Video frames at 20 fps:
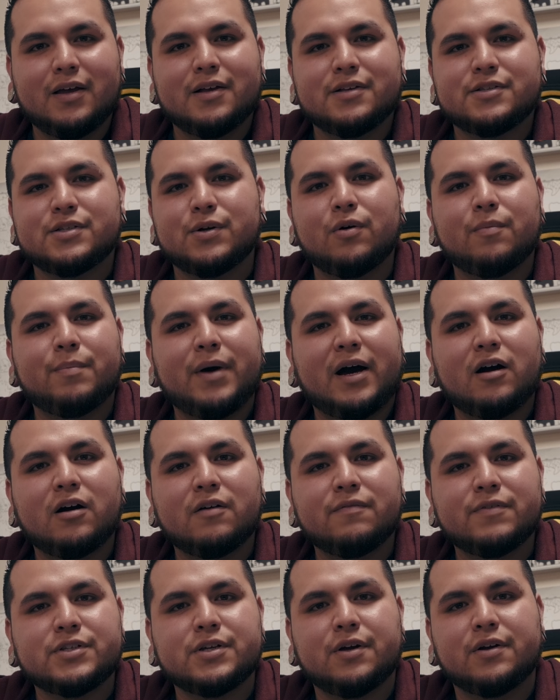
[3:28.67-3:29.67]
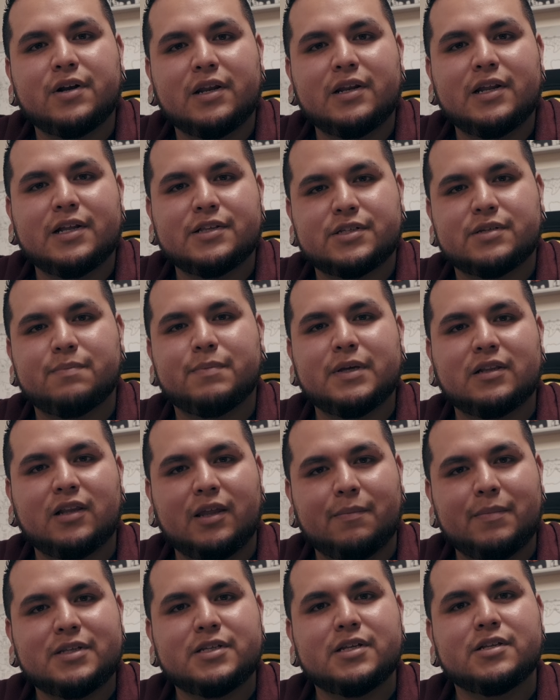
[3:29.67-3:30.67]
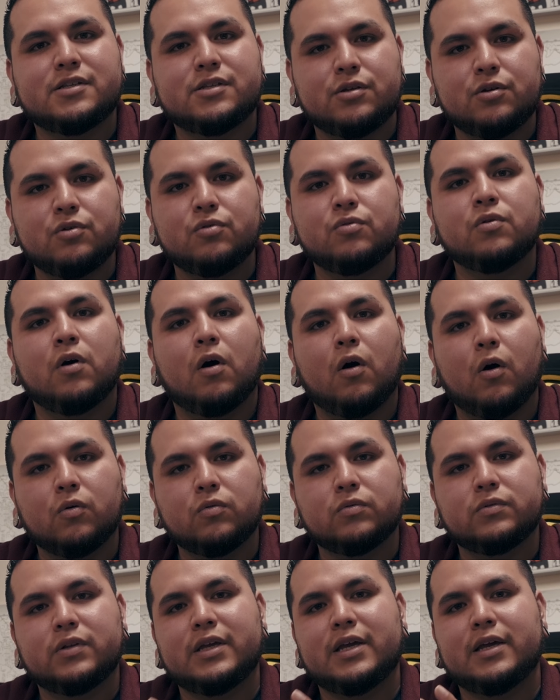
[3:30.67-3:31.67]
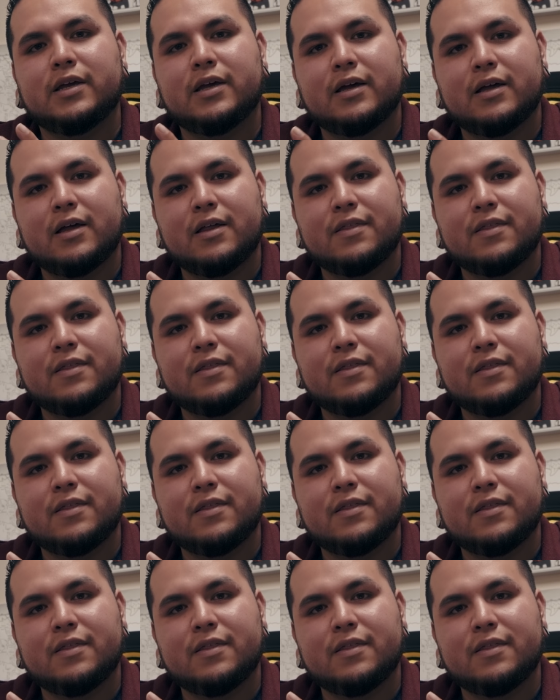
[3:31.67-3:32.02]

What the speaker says: So a power of attorney needs to be limited to only